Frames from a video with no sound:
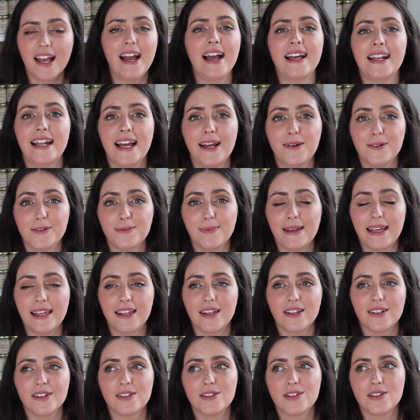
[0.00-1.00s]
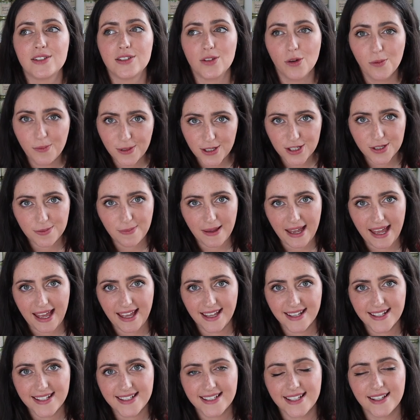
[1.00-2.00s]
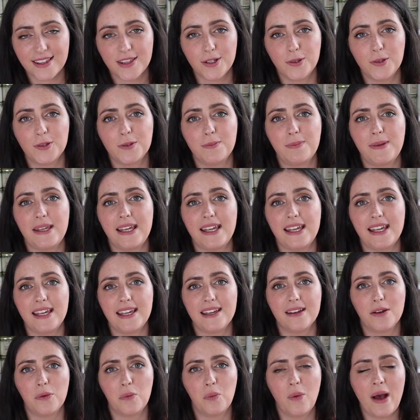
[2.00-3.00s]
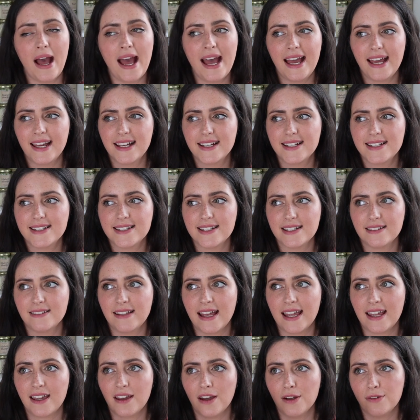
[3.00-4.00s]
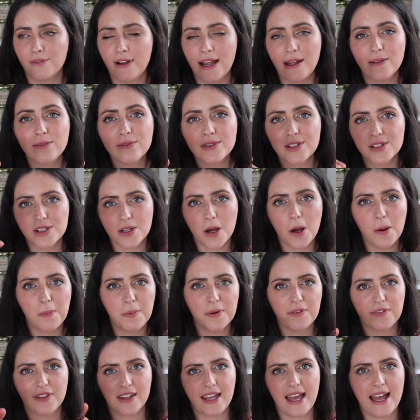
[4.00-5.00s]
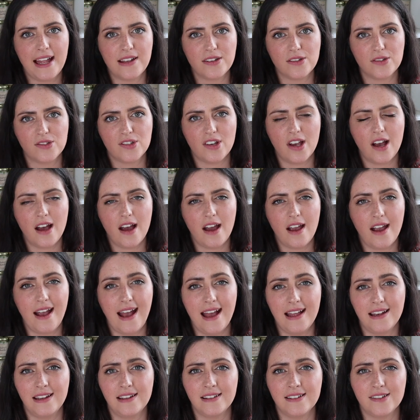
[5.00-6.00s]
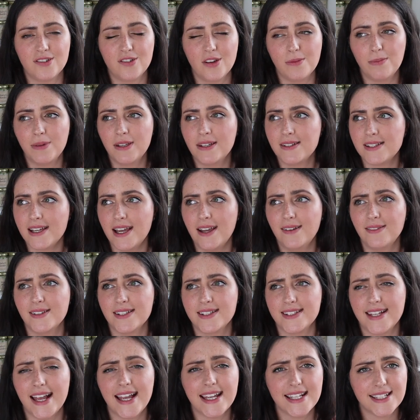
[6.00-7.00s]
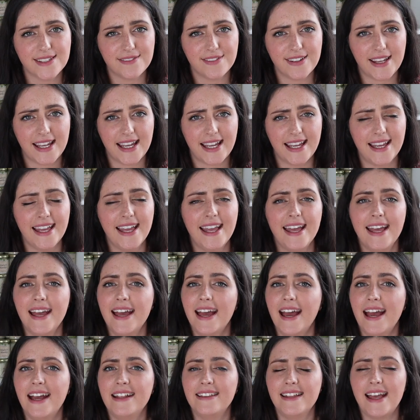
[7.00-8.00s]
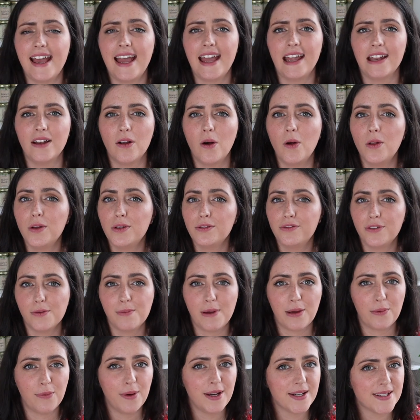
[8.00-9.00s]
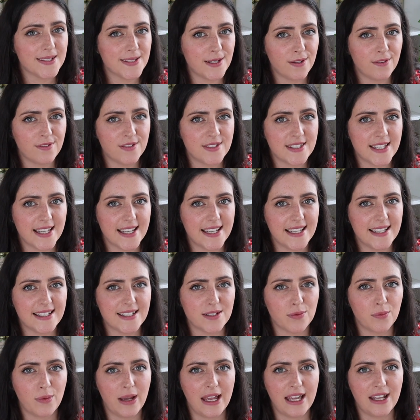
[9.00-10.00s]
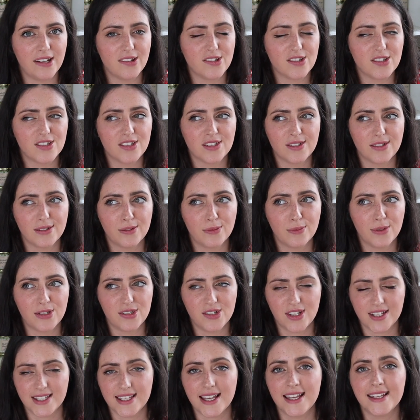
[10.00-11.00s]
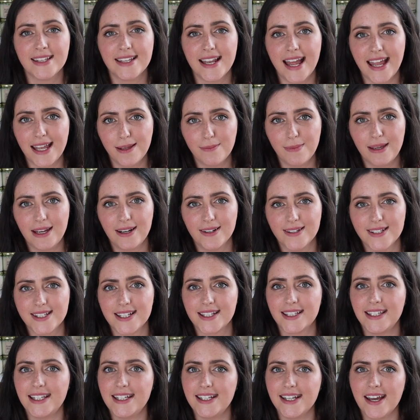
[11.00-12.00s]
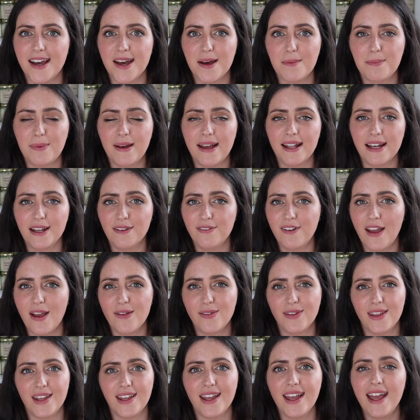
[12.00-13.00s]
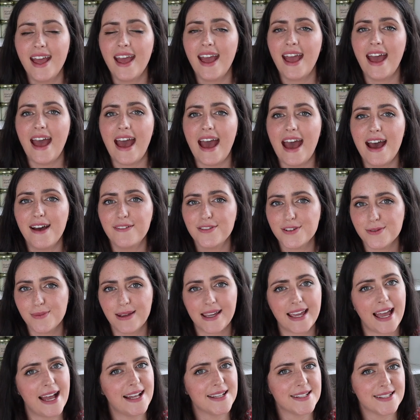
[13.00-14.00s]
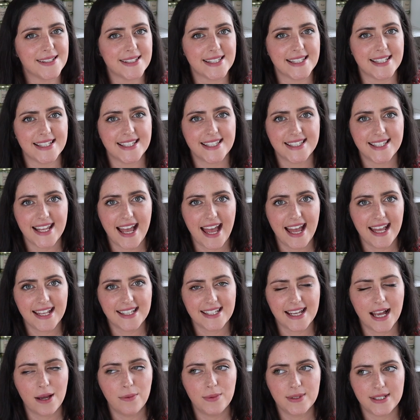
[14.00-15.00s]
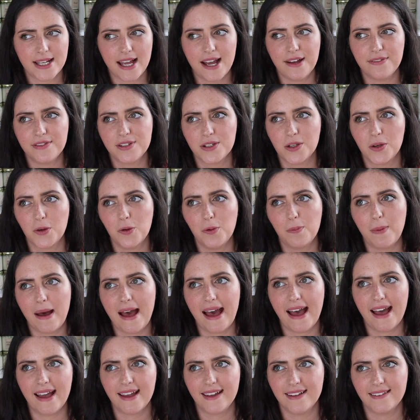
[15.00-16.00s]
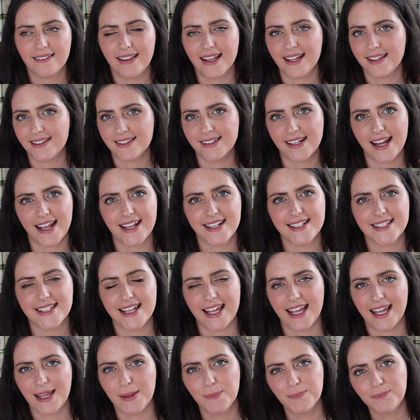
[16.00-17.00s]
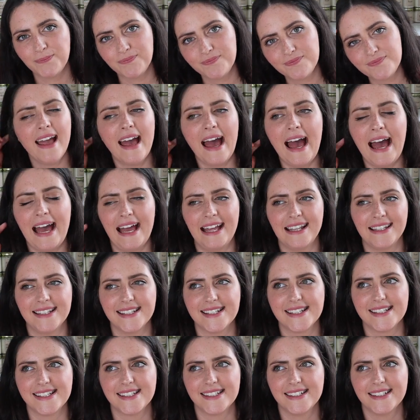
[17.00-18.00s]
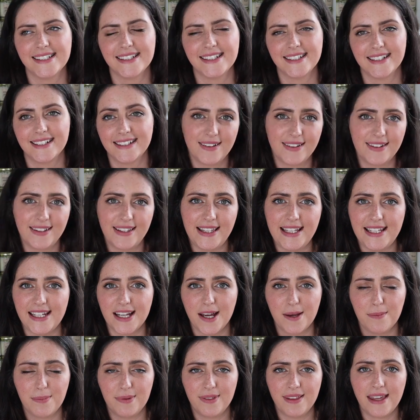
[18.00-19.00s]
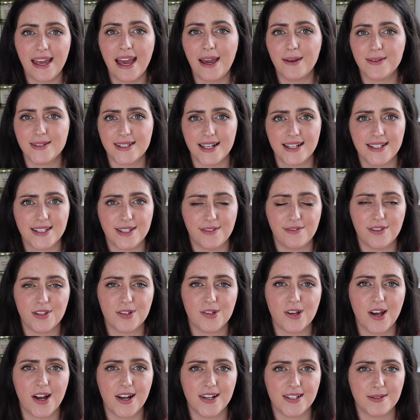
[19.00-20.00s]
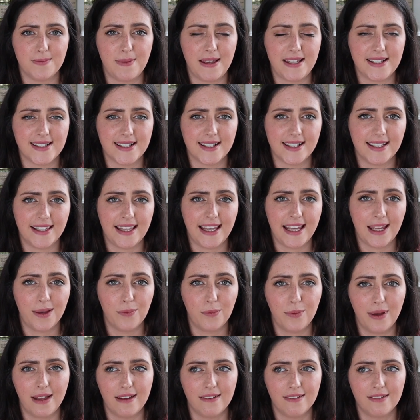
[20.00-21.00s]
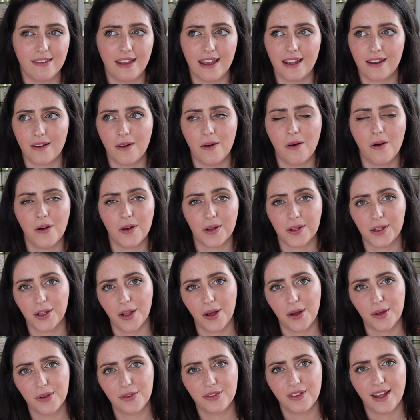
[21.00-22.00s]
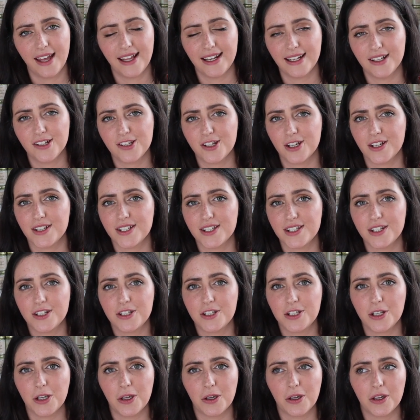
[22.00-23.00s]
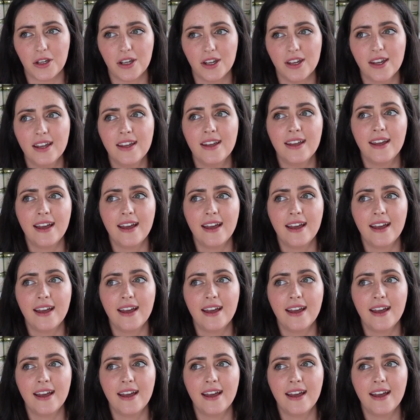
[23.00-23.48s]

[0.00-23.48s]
and I would make so much mess. There would be wax like around the top of the candle jar and dribbling down the side of it, and then all over my work surfaces, which was just a nightmare to clean up. And I found that after my candles had set, I would have to go back like the next day and clean up the outsides of the jars basically with like a hot cloth, and it just took